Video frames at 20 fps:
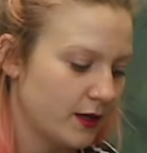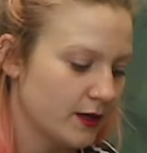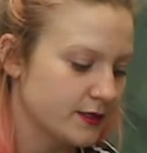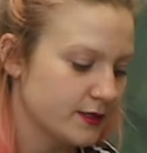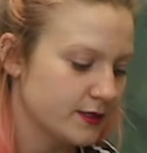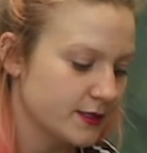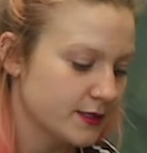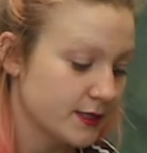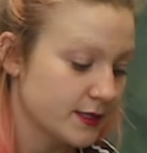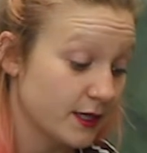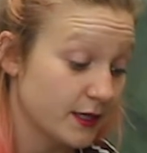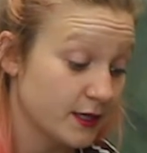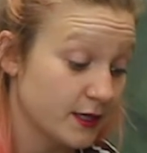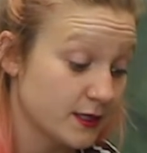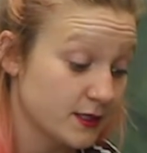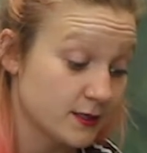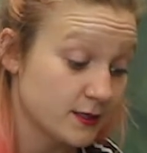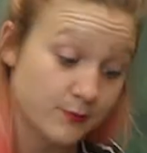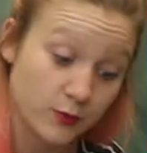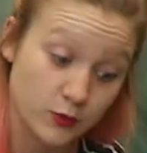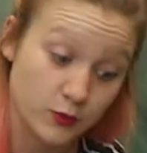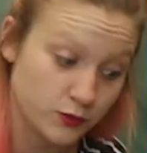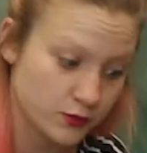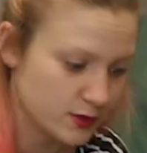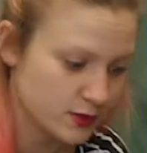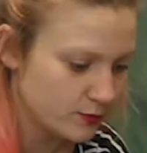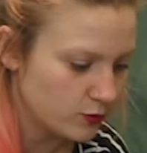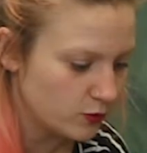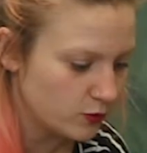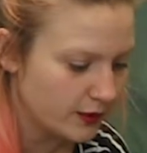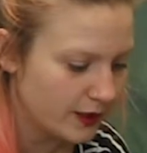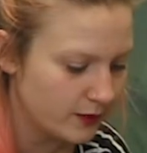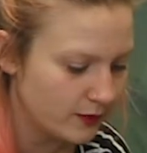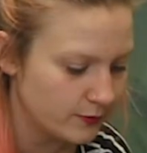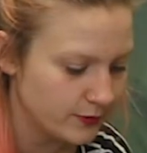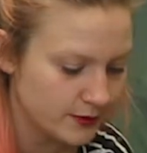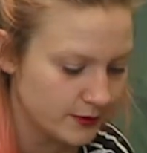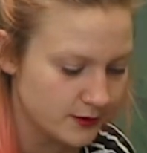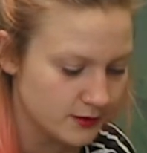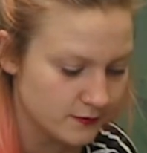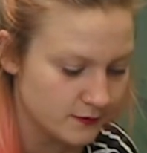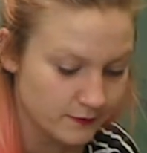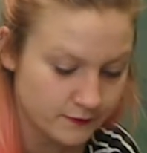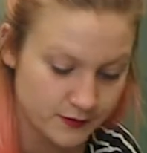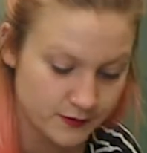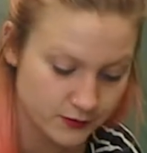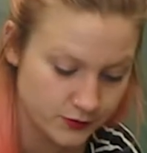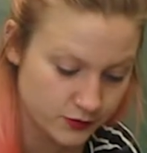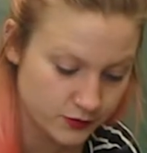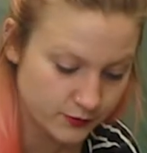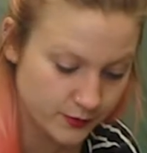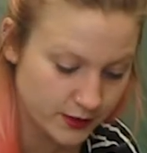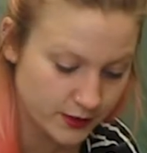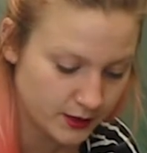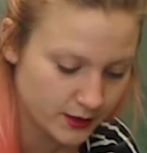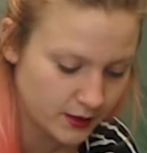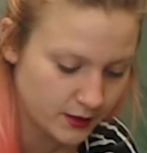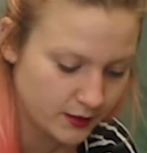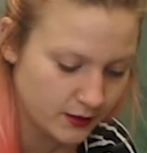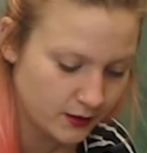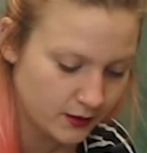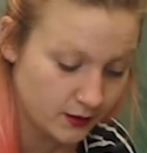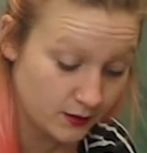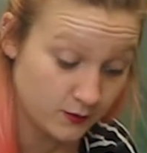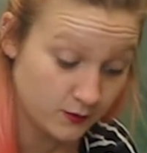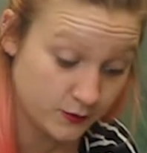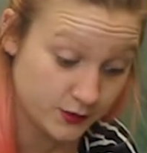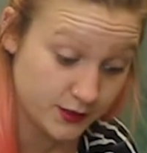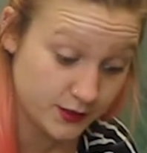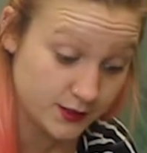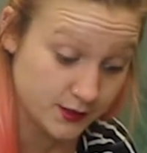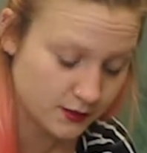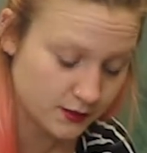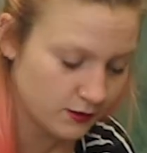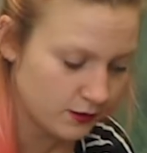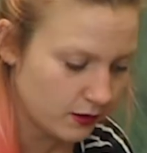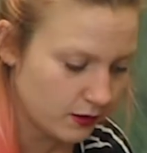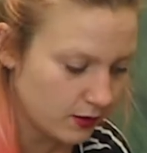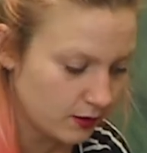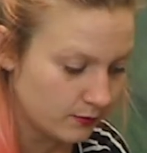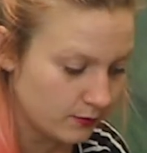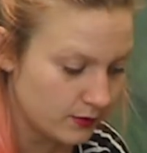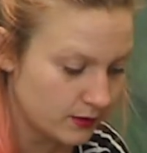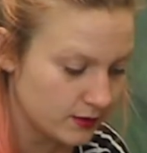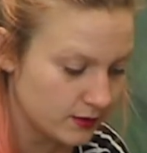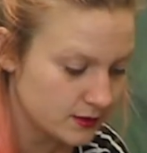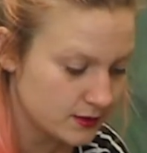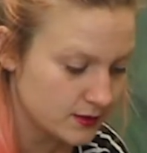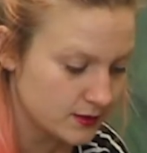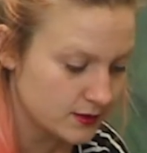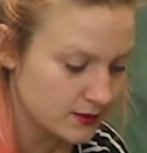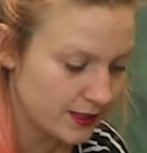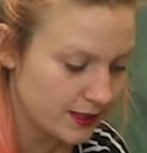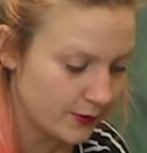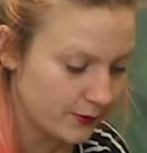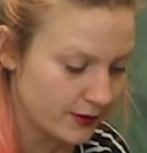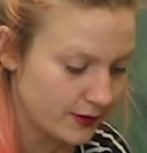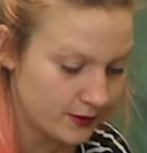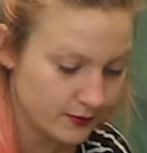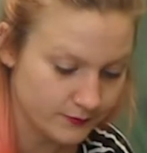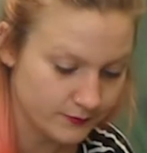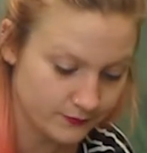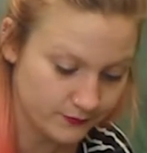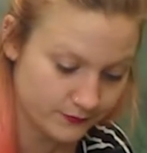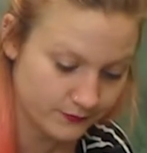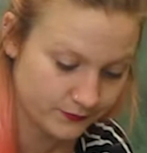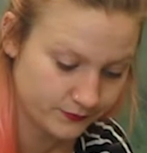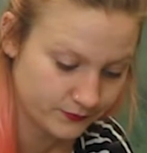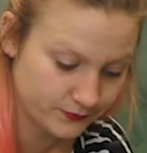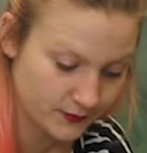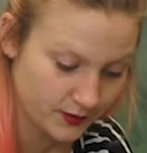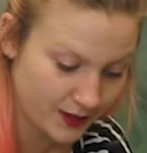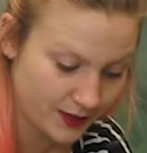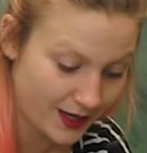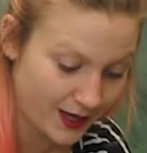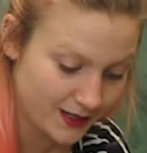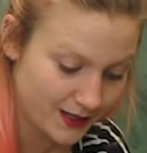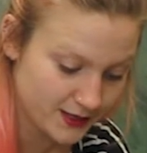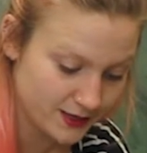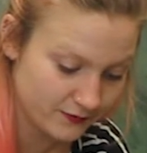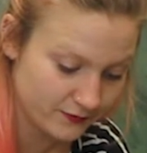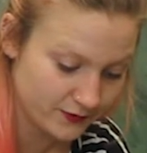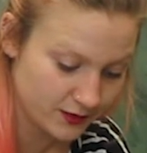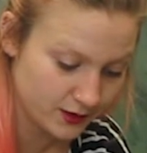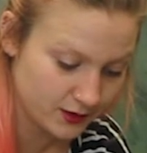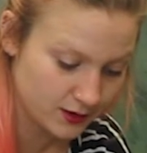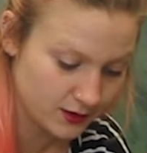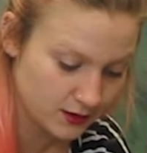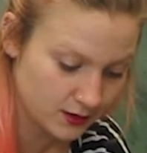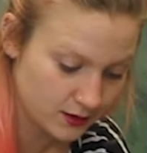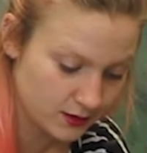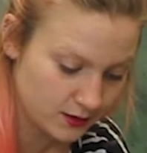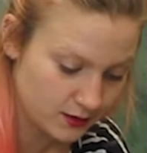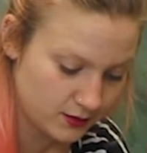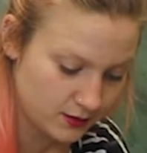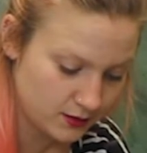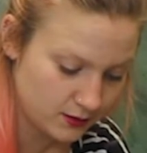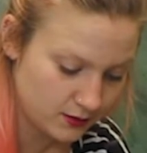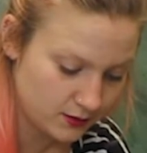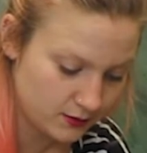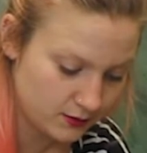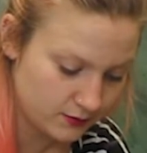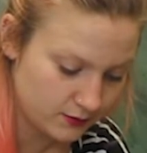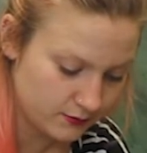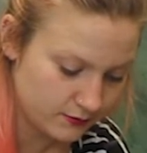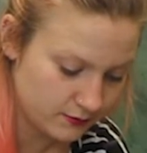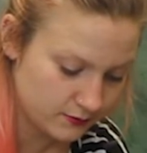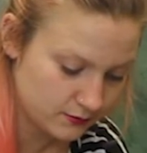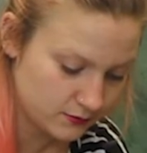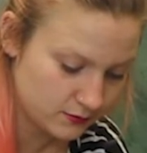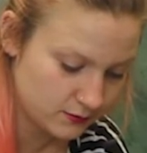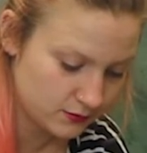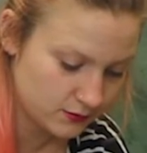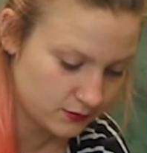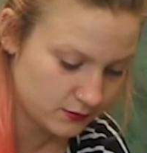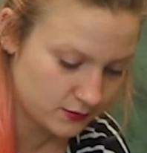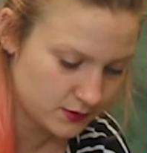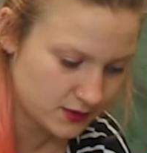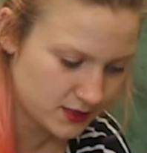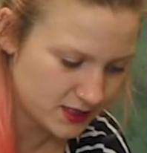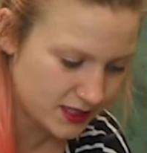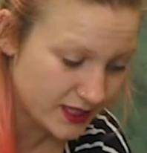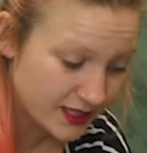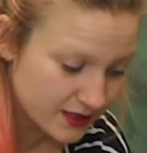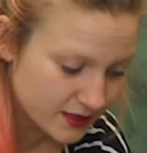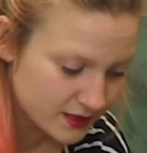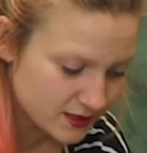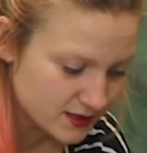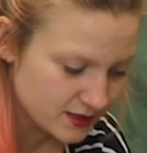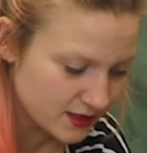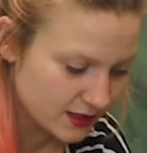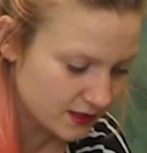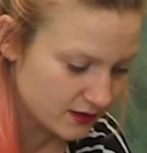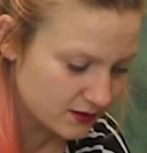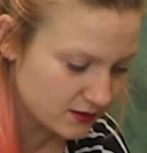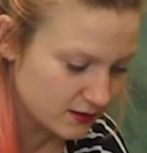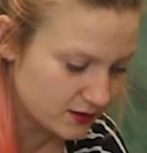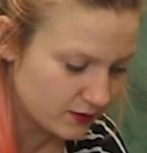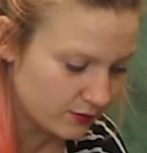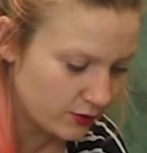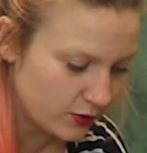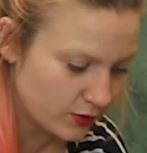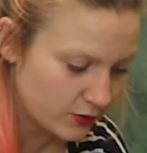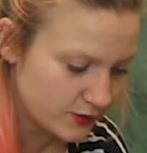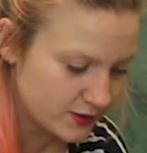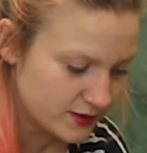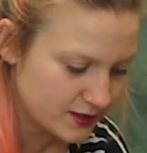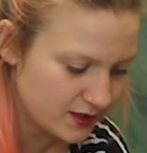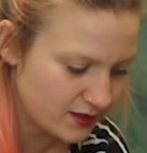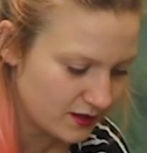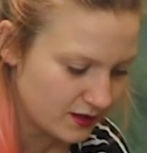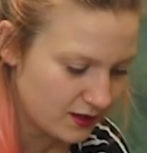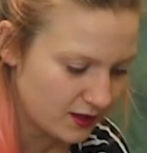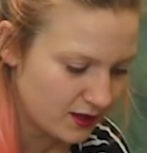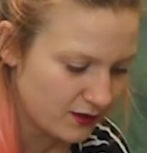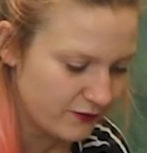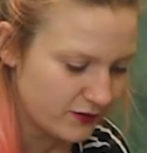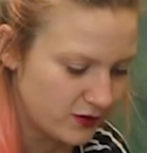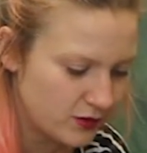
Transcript: it's just getting exposed more now because of social media, which is a good thing because now we can actively see it and oppose it. I think